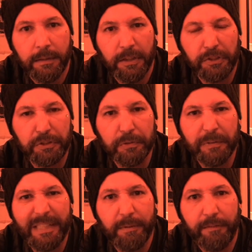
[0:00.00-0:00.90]
the
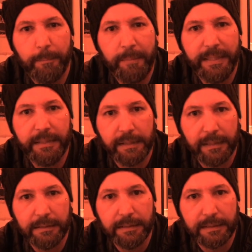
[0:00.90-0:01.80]
scream of the beast
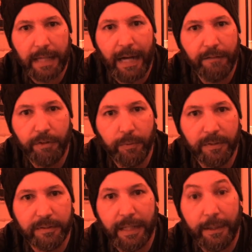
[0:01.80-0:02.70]
that's inside of you
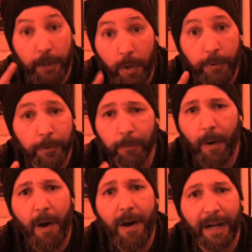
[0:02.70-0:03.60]
and say, No, you're
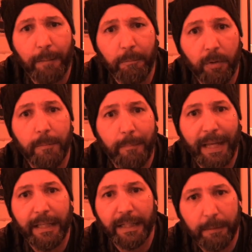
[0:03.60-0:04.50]
wrong. I'm going to
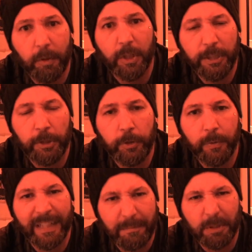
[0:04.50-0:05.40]
make it. I'm going to do
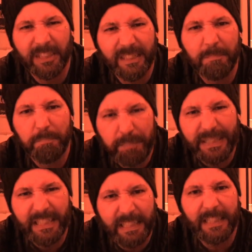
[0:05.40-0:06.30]
it. I'm going to
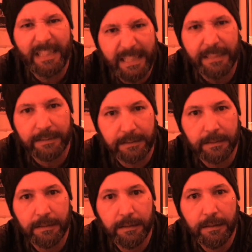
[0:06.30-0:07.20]
be this.
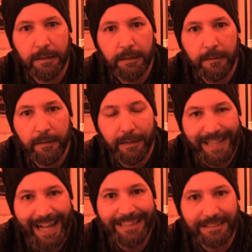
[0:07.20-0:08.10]

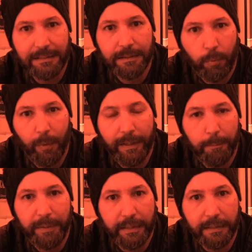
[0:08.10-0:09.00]
That's when the
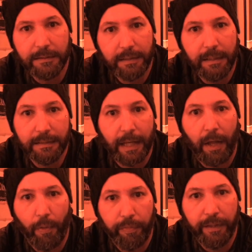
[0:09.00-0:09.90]
beast is
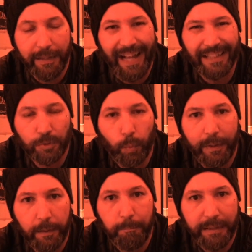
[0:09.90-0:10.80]
healthy. That's
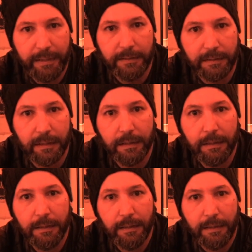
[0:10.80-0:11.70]
when the beast
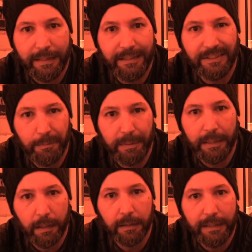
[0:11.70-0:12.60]
needs to be
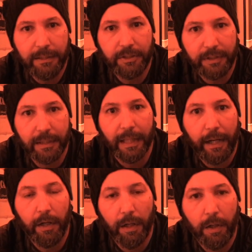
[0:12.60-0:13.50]
unleashed and
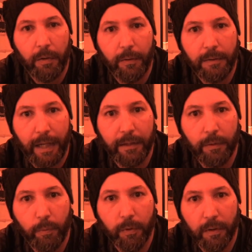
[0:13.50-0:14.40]
let go on the
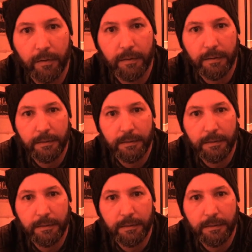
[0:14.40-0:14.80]
world.